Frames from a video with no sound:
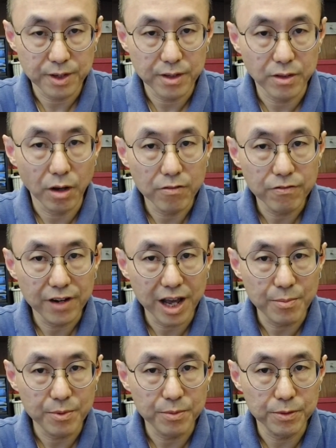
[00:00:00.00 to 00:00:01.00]

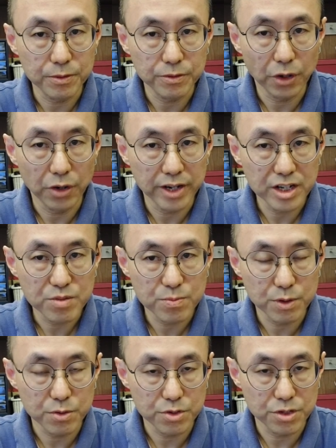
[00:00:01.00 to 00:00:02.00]
non-flammable,
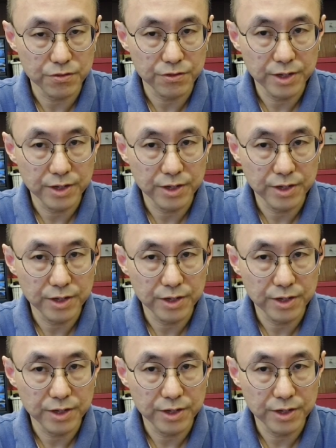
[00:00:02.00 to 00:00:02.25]
non-explosive,